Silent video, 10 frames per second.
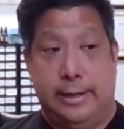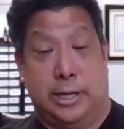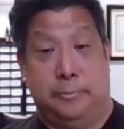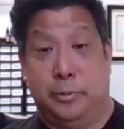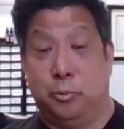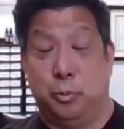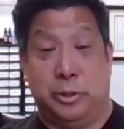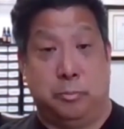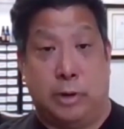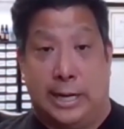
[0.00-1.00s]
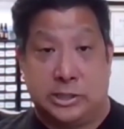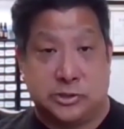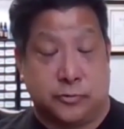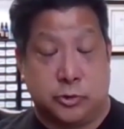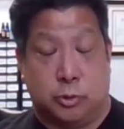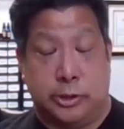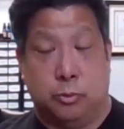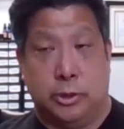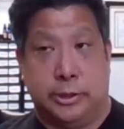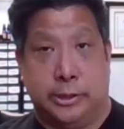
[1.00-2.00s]
I've been in practice for
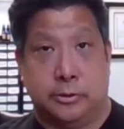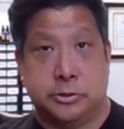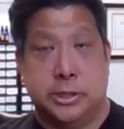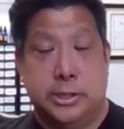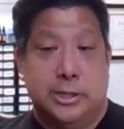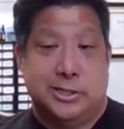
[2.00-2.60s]
21 years,